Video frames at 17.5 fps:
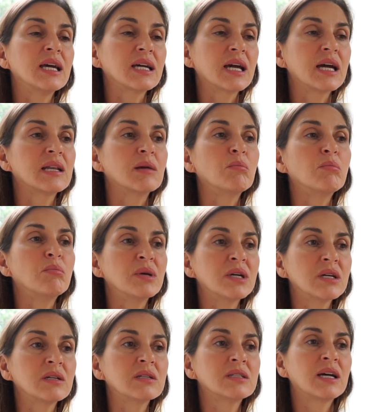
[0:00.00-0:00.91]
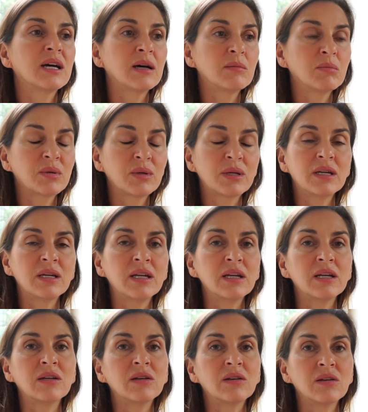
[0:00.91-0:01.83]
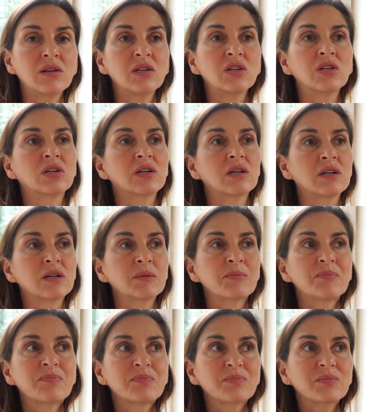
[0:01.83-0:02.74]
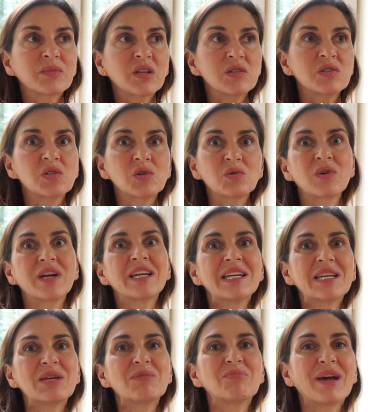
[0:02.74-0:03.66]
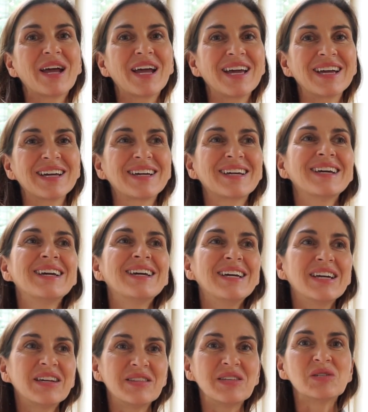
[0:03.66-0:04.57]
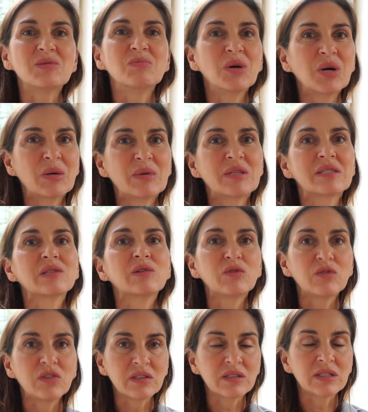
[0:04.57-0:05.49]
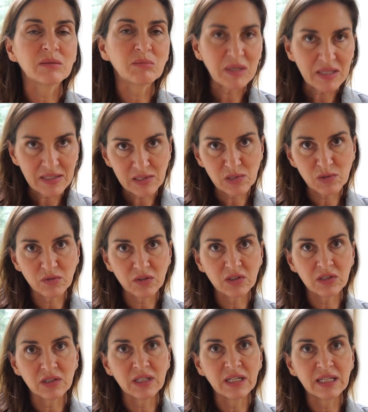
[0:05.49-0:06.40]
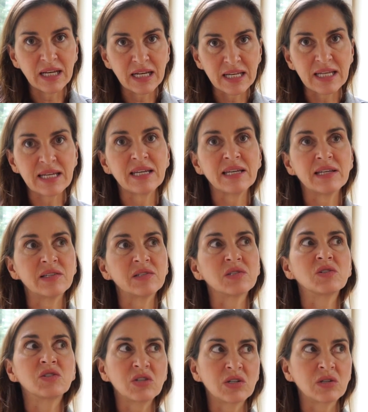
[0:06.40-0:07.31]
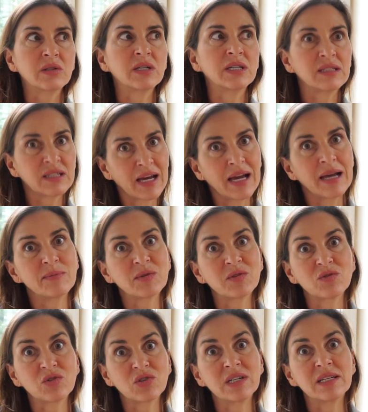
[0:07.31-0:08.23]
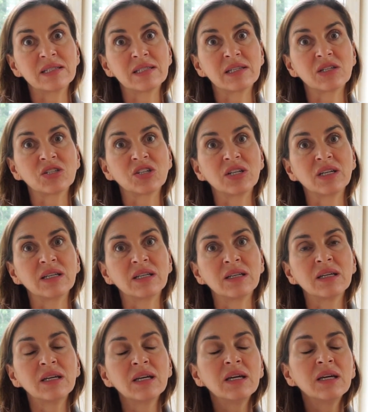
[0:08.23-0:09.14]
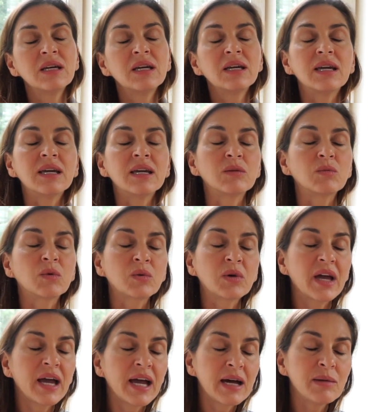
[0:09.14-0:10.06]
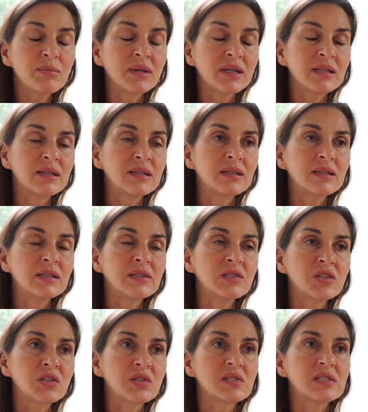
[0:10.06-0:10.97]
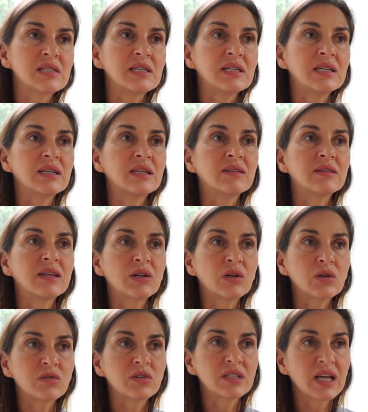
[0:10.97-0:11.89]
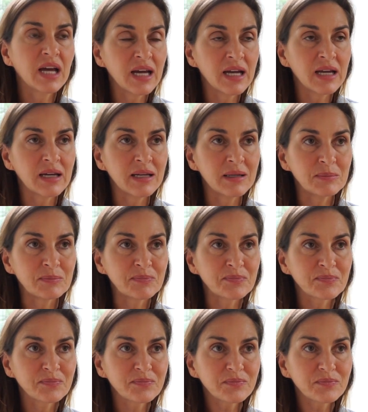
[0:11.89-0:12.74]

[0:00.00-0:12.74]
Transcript: and kind of build up in your serenity bank these moments of feeling peaceful and at ease during times of transition. And what will happen is you'll see that over time,